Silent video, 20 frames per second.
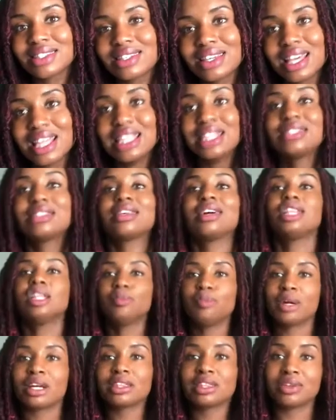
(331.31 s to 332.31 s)
and
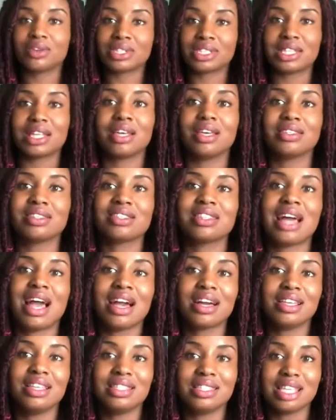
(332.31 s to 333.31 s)
celebrate those things so that I
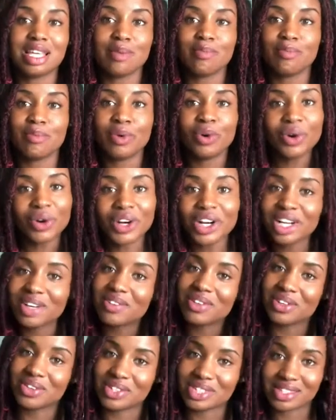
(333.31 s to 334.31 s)
can see more of
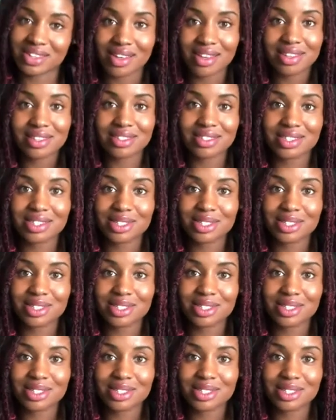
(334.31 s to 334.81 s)
those things.